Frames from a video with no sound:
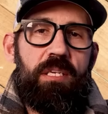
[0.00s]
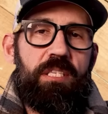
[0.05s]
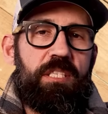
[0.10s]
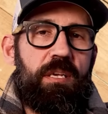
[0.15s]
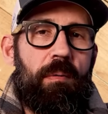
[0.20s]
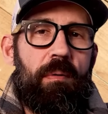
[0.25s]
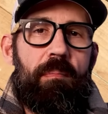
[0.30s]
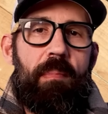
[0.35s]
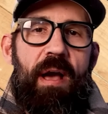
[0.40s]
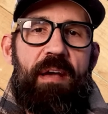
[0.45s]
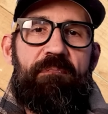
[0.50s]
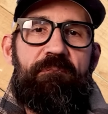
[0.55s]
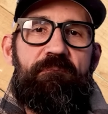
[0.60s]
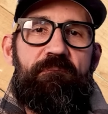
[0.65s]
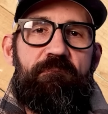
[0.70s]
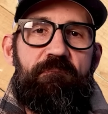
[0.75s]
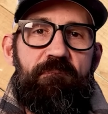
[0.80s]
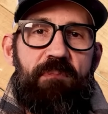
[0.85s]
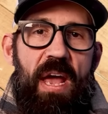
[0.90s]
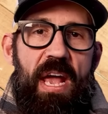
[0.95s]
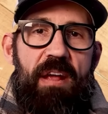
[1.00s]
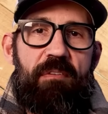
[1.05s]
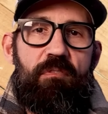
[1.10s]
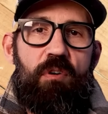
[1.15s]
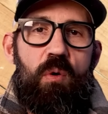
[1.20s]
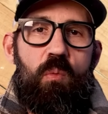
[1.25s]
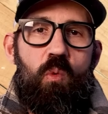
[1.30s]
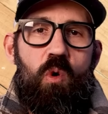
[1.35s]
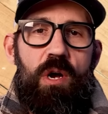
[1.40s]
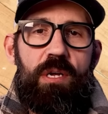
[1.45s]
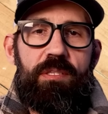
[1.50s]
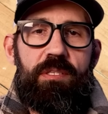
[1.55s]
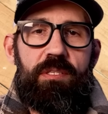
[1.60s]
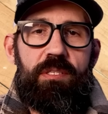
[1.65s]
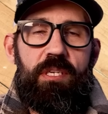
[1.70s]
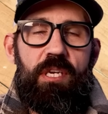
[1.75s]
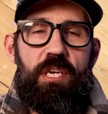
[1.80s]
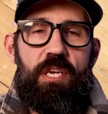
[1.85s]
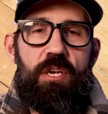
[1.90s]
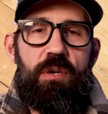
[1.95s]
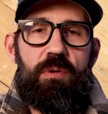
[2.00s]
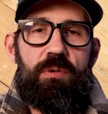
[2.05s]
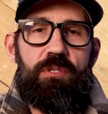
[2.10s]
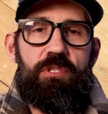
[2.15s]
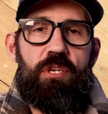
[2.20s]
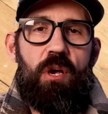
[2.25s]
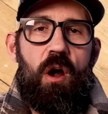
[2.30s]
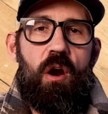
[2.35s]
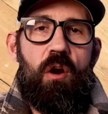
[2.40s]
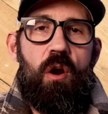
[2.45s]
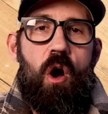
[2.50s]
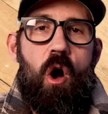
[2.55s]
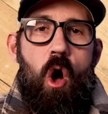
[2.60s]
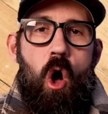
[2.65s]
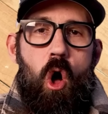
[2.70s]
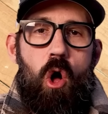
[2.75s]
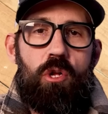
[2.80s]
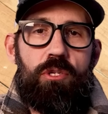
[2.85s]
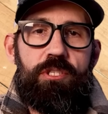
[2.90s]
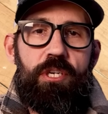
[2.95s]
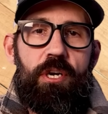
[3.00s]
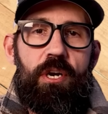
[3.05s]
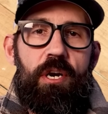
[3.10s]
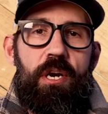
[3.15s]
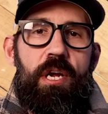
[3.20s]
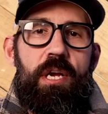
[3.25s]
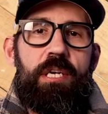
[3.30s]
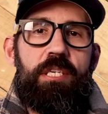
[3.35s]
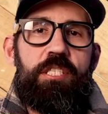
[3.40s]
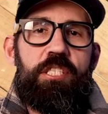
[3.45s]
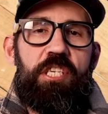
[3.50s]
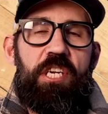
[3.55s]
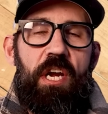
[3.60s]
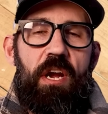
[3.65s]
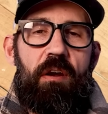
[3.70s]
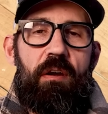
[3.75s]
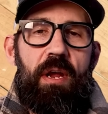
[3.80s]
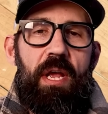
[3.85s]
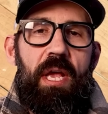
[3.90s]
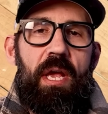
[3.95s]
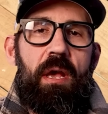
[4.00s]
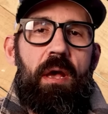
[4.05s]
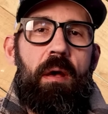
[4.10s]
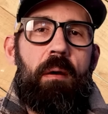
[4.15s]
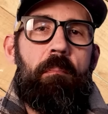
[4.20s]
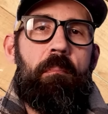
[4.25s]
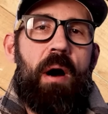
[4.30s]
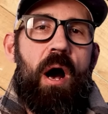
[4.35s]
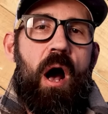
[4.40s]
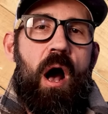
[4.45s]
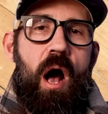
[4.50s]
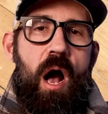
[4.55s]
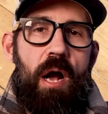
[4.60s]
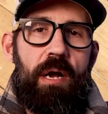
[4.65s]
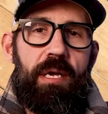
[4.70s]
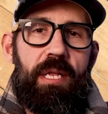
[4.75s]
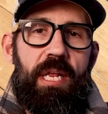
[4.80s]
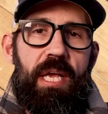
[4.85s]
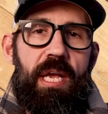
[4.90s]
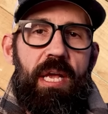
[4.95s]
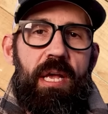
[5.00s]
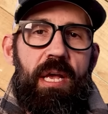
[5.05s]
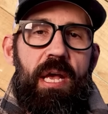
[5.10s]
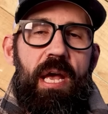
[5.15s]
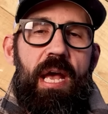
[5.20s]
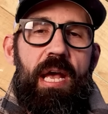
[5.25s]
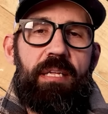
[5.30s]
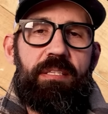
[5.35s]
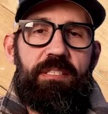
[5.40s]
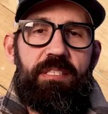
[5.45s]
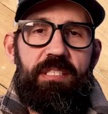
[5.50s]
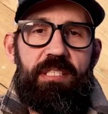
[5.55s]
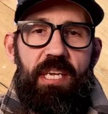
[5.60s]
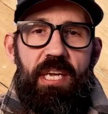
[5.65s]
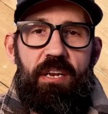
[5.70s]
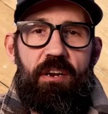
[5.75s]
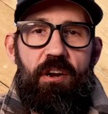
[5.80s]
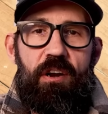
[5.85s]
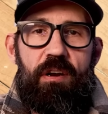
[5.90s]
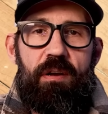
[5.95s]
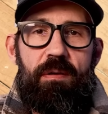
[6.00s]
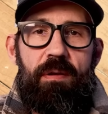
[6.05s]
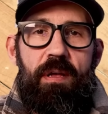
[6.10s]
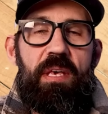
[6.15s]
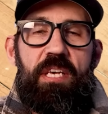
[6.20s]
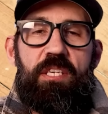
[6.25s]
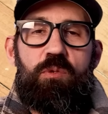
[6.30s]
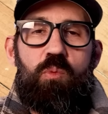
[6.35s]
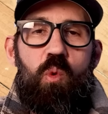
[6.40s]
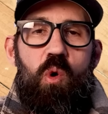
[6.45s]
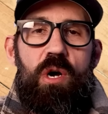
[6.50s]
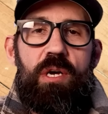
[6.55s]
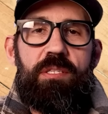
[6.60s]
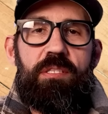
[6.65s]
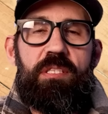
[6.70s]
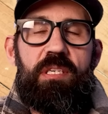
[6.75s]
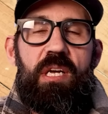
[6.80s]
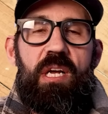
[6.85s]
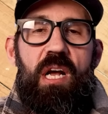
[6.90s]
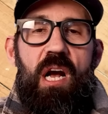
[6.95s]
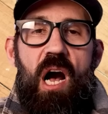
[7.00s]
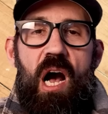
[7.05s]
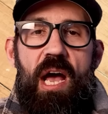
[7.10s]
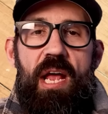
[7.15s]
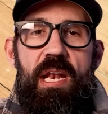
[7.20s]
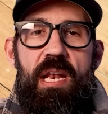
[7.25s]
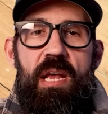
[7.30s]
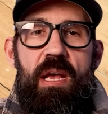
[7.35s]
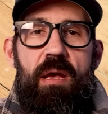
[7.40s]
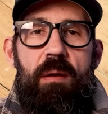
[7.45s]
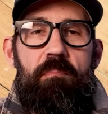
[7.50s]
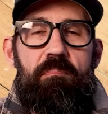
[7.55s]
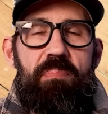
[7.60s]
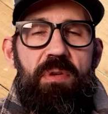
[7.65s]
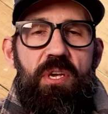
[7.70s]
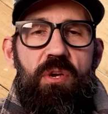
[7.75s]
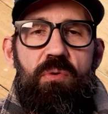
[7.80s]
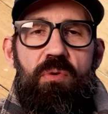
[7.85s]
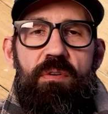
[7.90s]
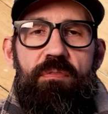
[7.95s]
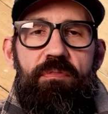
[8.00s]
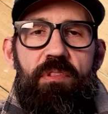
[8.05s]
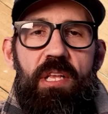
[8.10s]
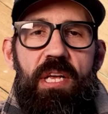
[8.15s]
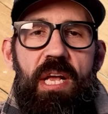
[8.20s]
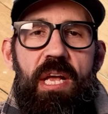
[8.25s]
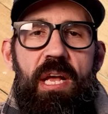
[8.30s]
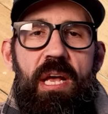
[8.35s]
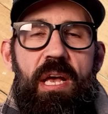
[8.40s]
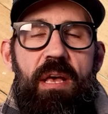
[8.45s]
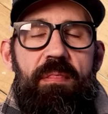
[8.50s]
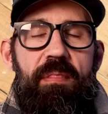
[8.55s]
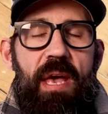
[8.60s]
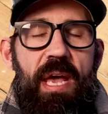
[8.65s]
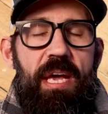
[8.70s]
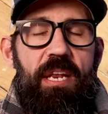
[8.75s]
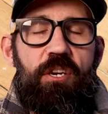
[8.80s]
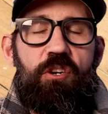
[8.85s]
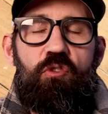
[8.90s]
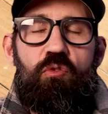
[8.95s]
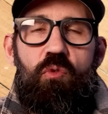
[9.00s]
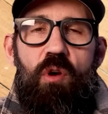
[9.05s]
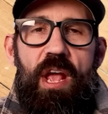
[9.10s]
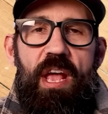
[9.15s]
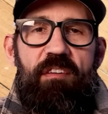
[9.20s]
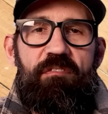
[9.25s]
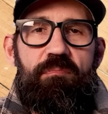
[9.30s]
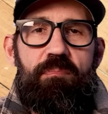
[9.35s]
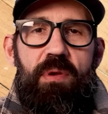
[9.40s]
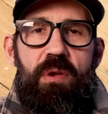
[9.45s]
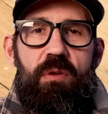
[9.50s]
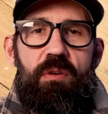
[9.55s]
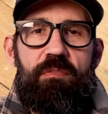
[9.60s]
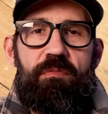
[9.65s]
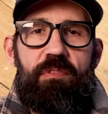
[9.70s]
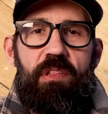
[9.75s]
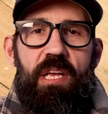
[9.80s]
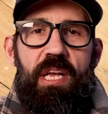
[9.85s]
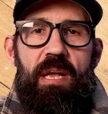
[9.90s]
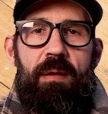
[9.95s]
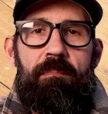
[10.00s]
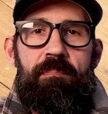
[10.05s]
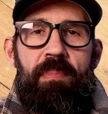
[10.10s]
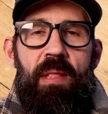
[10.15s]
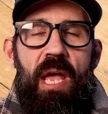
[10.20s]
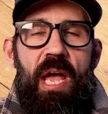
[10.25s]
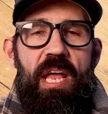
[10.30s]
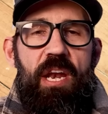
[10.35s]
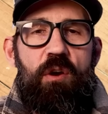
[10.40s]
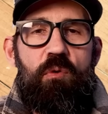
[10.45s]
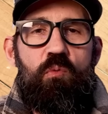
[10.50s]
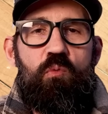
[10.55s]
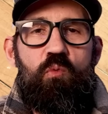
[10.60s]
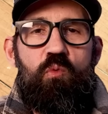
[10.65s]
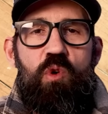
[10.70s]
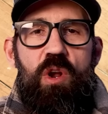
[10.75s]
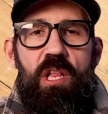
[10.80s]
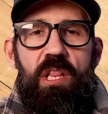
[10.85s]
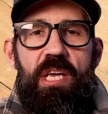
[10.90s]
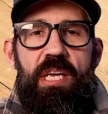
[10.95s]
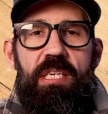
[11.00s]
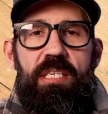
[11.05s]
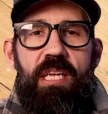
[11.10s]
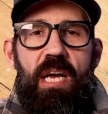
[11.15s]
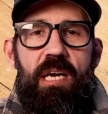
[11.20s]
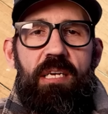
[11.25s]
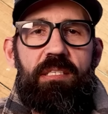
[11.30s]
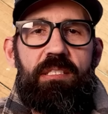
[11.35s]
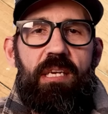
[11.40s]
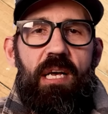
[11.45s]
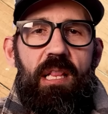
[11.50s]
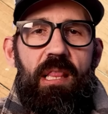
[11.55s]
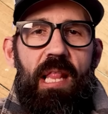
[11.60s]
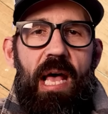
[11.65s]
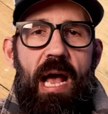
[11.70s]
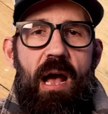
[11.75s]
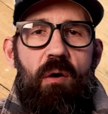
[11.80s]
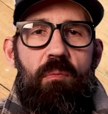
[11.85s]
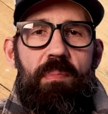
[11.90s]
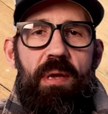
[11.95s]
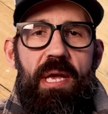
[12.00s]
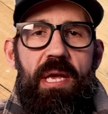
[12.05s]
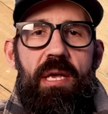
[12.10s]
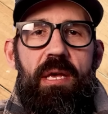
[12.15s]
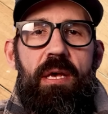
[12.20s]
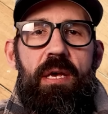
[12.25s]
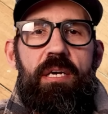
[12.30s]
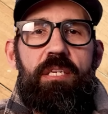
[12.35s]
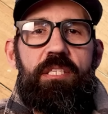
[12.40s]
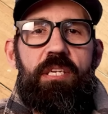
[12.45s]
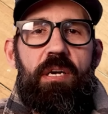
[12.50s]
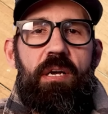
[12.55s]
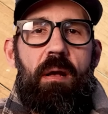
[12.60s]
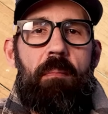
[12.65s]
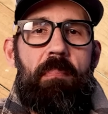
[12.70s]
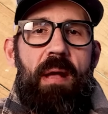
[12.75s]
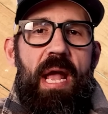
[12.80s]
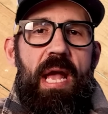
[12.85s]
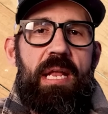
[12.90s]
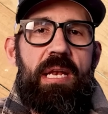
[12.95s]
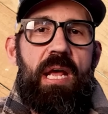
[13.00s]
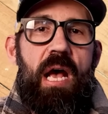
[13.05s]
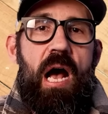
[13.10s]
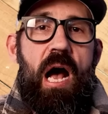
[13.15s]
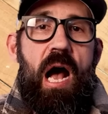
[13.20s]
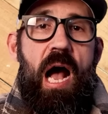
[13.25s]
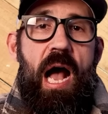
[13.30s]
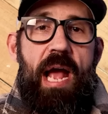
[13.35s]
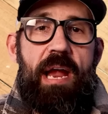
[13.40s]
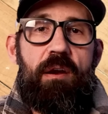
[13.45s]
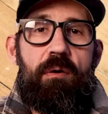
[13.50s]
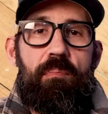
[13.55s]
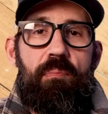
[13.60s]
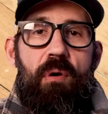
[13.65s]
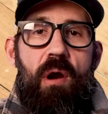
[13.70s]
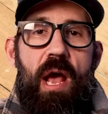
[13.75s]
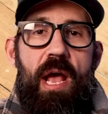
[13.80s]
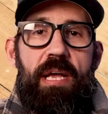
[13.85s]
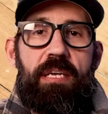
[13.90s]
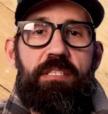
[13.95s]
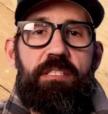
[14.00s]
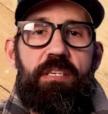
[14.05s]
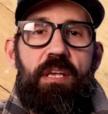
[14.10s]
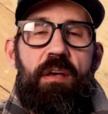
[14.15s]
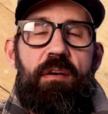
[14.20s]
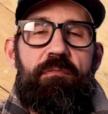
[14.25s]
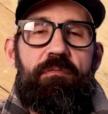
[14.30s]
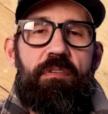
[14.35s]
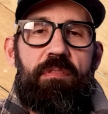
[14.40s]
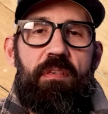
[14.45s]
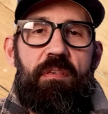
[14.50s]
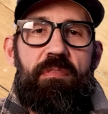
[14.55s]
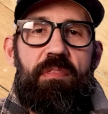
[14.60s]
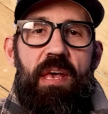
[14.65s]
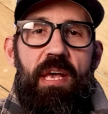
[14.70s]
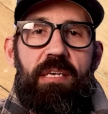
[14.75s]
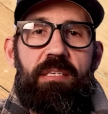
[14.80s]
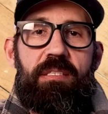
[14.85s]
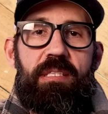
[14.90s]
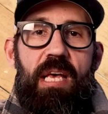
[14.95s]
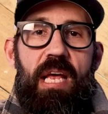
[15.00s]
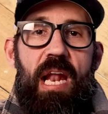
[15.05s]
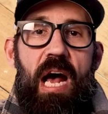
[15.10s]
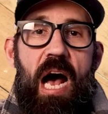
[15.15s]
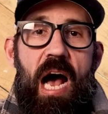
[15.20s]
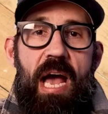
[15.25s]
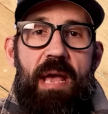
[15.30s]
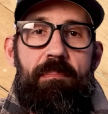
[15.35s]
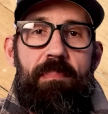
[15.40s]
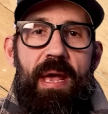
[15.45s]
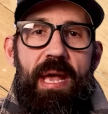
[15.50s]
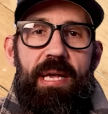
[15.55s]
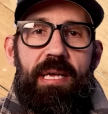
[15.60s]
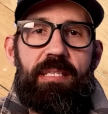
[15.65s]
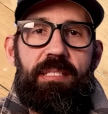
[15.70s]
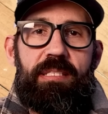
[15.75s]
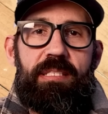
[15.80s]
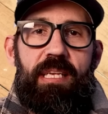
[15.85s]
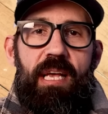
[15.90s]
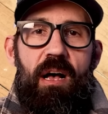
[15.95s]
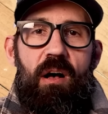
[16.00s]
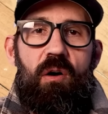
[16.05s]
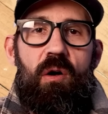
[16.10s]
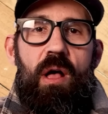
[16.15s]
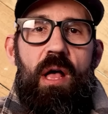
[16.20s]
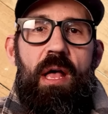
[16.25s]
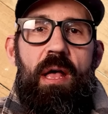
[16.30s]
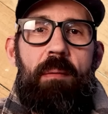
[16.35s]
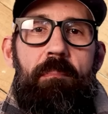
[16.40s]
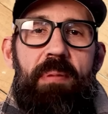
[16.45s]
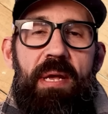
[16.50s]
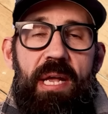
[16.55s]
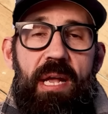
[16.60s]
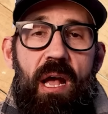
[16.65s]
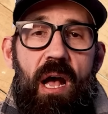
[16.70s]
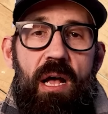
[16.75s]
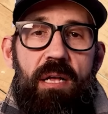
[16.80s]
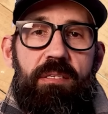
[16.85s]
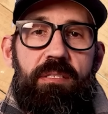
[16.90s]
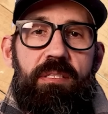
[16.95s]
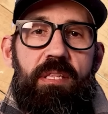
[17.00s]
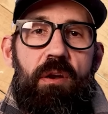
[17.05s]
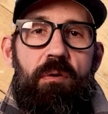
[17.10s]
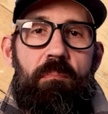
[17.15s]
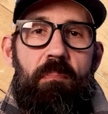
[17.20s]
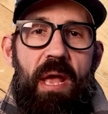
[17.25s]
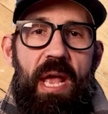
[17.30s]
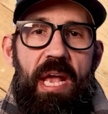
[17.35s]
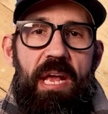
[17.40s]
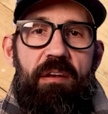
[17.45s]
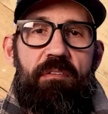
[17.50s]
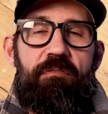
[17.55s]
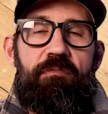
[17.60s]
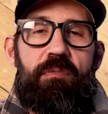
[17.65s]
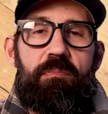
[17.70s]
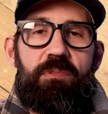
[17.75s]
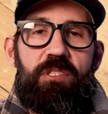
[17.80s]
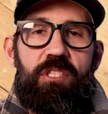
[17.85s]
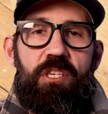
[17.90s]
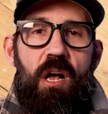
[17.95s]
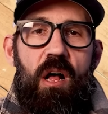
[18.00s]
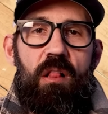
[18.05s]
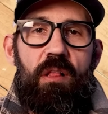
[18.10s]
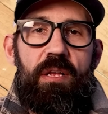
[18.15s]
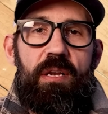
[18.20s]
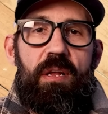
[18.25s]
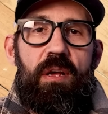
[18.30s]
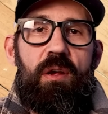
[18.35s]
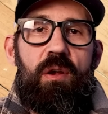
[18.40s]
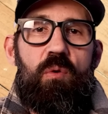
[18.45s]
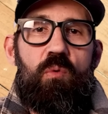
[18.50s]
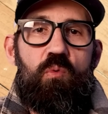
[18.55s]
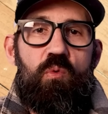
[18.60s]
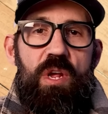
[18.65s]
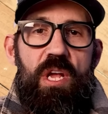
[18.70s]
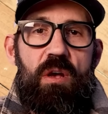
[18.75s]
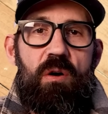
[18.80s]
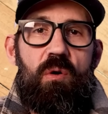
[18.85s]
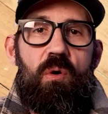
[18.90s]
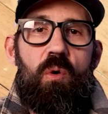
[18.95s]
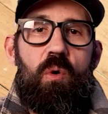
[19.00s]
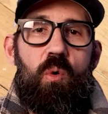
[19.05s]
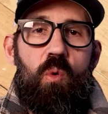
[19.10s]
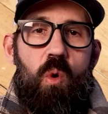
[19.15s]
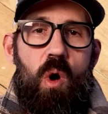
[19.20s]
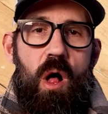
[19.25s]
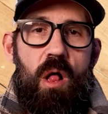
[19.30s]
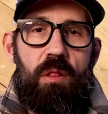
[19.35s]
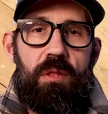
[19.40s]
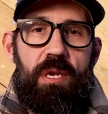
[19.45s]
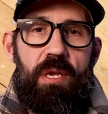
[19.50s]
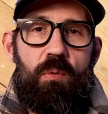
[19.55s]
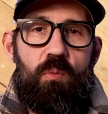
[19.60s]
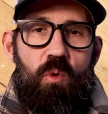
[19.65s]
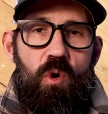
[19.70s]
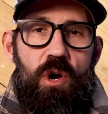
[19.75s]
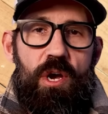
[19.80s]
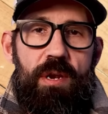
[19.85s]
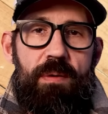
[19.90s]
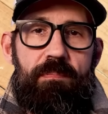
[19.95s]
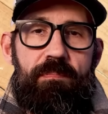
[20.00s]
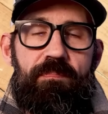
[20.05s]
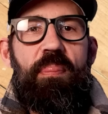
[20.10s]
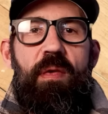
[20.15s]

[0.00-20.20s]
Some of my favorite woods to use are alder, cherry, mahogany, and cedar. These woods cut beautifully, they engrave beautifully, and it really does allow me to command a higher price for the things that I make and sell because they're made from solid, real quality wood.